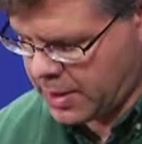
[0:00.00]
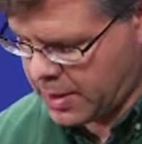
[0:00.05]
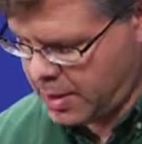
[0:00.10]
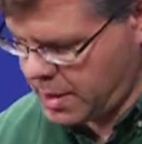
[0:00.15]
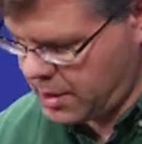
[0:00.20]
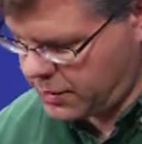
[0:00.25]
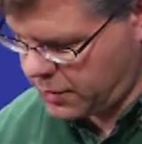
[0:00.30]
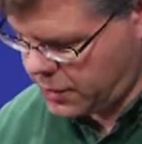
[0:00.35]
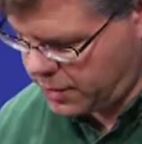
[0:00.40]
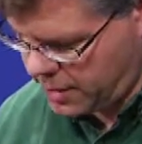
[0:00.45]

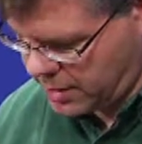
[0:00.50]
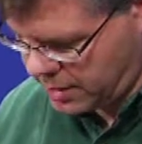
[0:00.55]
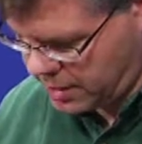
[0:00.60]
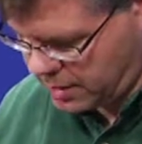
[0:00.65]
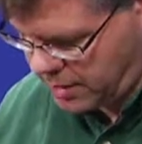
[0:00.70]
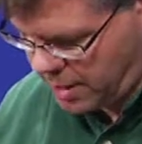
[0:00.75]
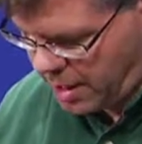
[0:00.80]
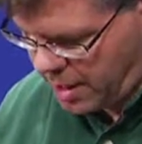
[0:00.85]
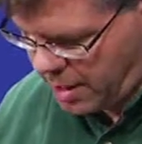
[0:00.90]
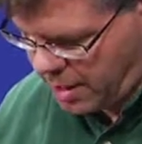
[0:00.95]
As you can
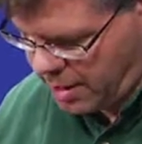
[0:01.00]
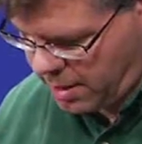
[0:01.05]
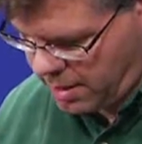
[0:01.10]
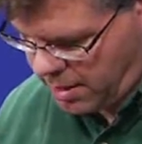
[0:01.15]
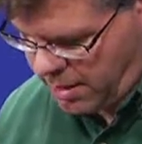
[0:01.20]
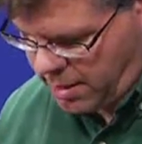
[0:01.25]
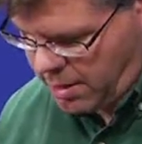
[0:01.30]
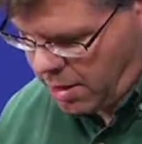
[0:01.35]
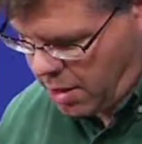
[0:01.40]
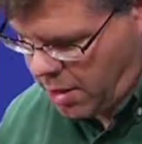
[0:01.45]
see,
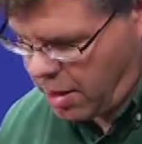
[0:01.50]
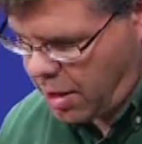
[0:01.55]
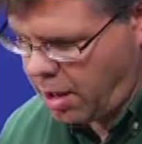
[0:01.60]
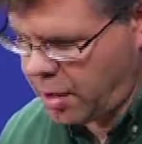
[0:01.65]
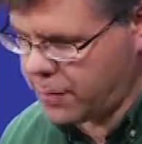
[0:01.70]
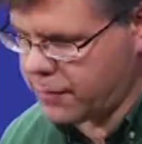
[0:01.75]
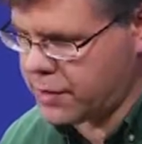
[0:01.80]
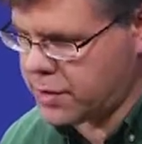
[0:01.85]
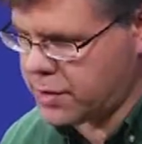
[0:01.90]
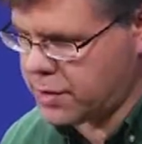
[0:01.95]

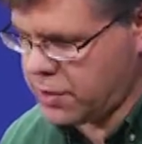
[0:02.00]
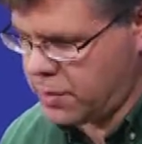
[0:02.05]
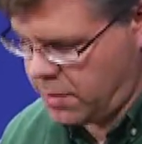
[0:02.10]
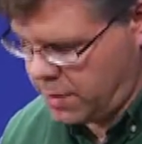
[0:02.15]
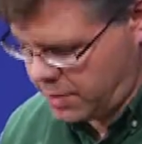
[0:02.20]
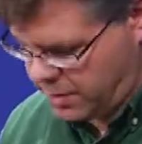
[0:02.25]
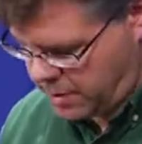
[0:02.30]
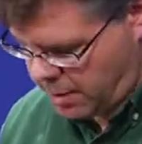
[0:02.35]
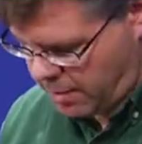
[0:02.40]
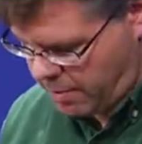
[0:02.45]
all of these
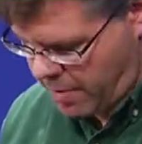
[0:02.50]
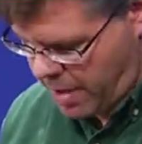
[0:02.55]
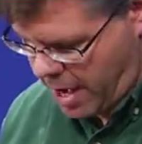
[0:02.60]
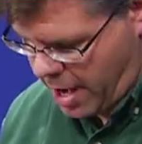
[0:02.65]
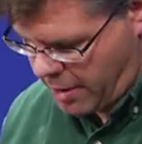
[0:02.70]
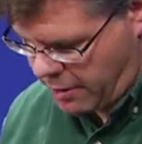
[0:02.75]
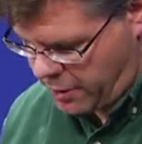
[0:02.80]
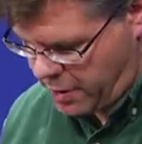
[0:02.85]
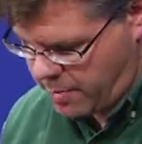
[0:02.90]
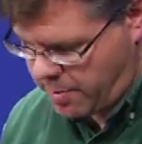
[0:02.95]
units are
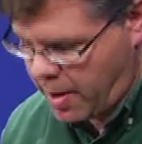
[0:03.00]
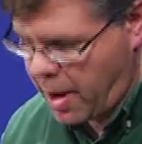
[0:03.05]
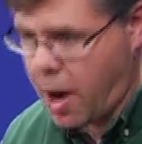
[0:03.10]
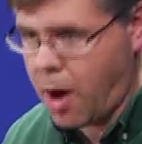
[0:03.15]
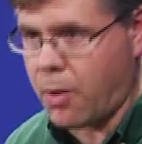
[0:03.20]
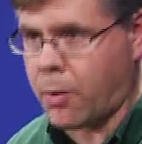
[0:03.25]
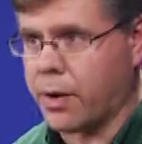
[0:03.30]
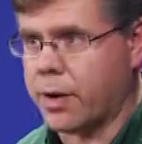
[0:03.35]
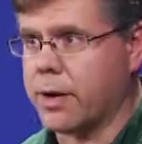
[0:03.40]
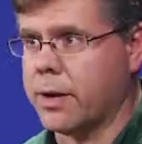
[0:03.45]
battery
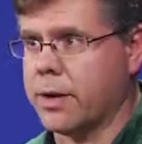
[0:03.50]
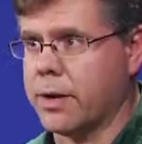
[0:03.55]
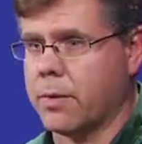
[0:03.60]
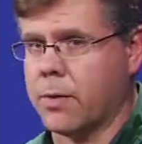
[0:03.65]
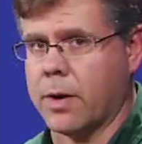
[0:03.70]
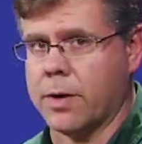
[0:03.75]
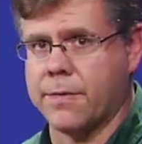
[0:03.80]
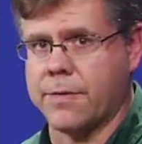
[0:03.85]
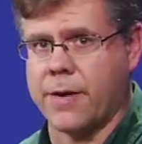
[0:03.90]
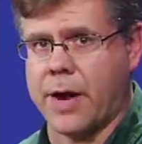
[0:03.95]
powered in
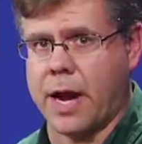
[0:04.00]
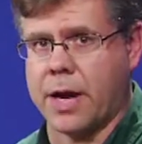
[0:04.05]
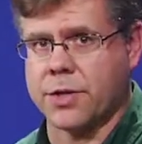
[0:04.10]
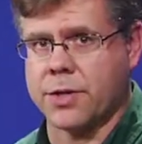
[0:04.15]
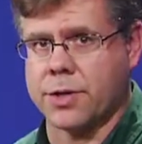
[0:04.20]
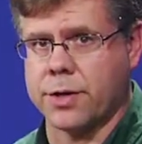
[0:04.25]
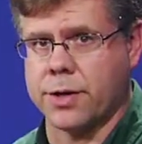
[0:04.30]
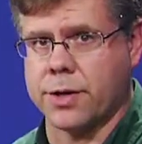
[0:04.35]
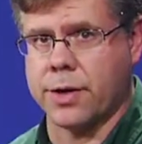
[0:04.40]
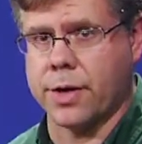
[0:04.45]
one
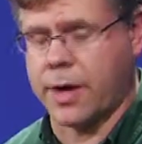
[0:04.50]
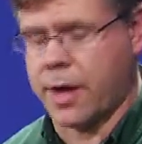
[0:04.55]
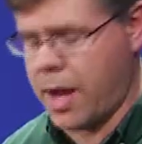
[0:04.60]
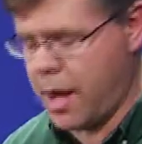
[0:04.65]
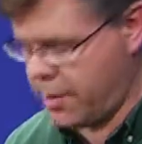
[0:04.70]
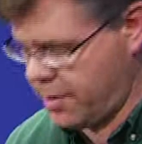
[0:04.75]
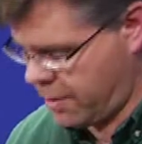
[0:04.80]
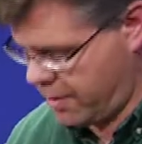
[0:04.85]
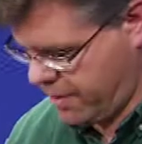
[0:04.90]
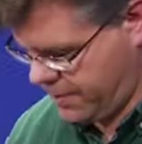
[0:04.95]
fashion or
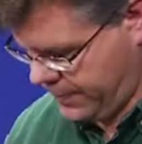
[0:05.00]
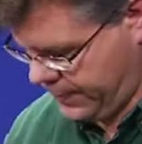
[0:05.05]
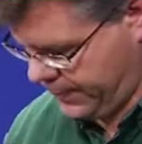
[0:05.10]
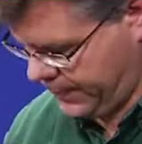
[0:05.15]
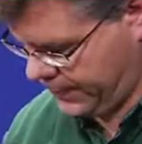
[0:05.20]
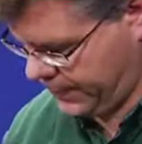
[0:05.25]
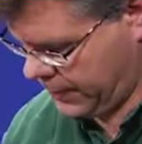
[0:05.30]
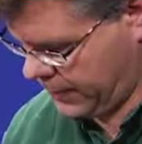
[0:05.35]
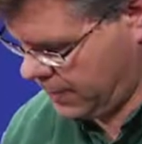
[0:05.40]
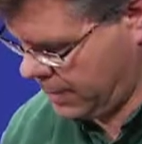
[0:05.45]
another.
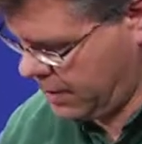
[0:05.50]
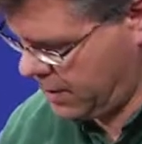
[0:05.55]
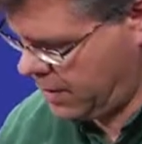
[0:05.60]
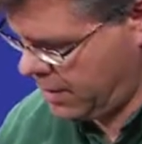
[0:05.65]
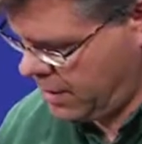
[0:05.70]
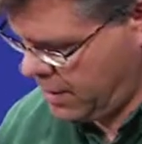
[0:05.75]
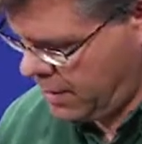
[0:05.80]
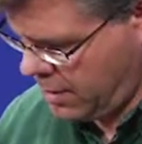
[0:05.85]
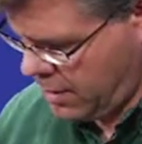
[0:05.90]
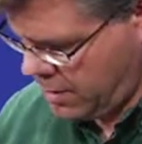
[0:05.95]

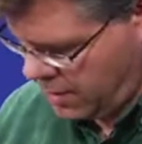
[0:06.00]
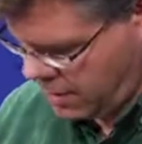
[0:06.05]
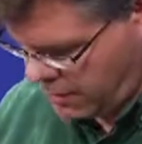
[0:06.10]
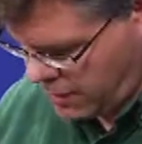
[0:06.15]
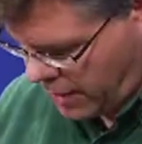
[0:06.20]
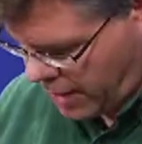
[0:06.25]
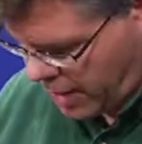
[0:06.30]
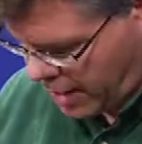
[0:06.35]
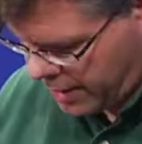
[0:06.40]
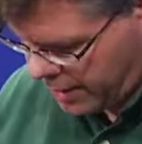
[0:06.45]

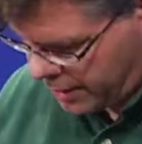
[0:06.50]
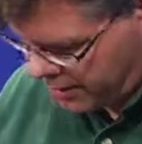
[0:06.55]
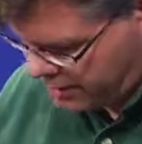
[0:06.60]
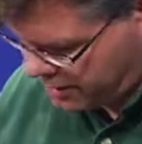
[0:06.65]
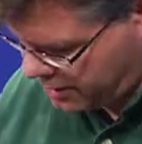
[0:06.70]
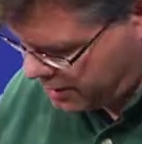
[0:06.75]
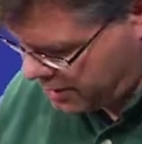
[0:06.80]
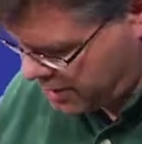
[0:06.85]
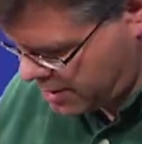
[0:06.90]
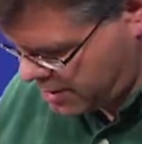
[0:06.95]
So on the
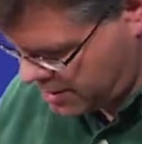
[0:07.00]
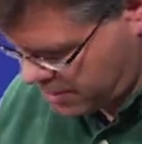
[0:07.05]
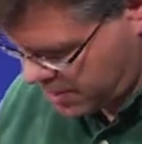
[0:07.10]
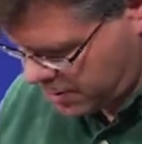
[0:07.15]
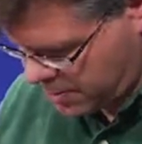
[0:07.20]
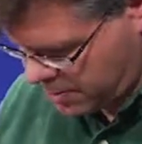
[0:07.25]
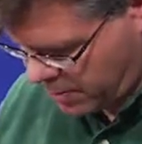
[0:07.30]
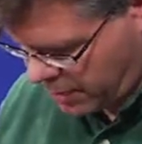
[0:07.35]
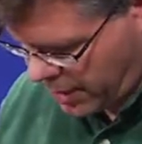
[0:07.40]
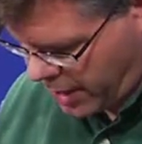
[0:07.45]

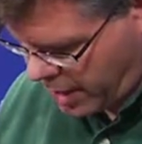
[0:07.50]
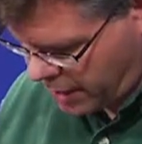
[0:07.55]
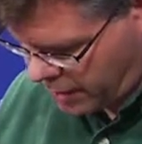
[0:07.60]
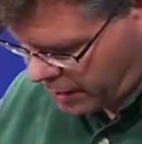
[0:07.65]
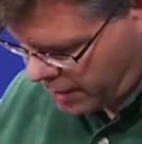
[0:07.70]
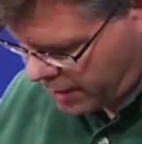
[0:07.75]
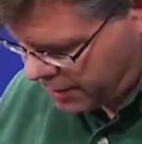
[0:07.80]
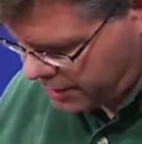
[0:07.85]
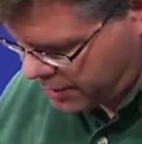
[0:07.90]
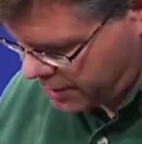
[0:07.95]
display
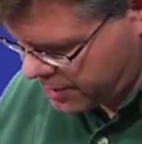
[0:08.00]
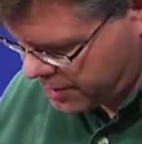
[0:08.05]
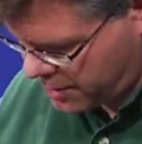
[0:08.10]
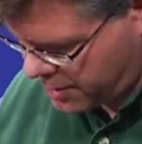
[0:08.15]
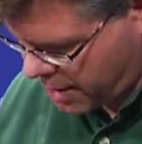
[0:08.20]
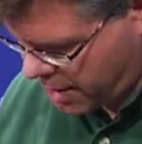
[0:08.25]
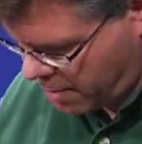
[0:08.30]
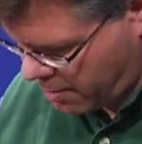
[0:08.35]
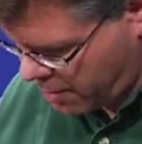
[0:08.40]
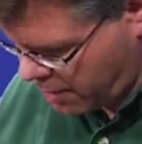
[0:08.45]
unit, there's a
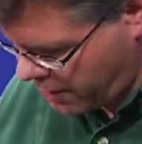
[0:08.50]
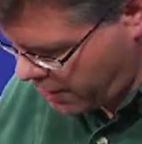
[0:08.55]
number